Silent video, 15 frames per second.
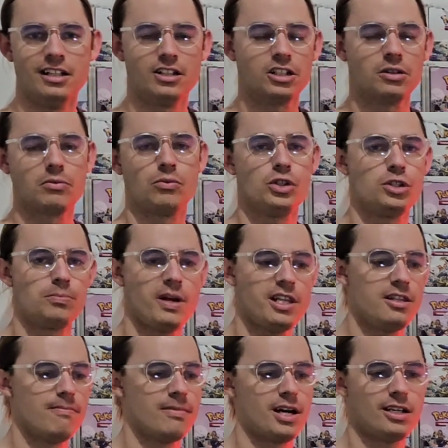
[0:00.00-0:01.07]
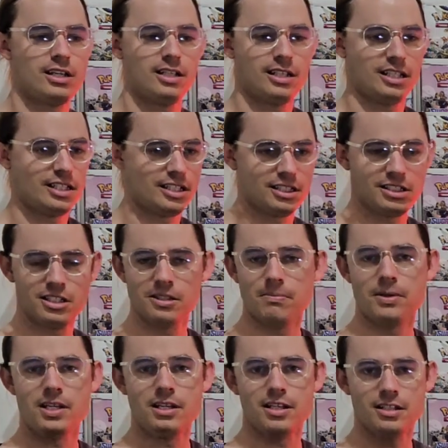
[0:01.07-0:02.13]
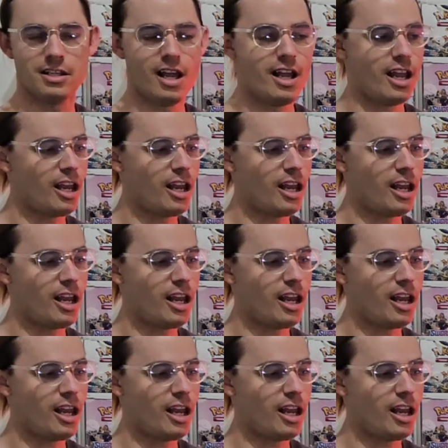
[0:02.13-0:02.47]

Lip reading: Like, we spend the money and then it disappears.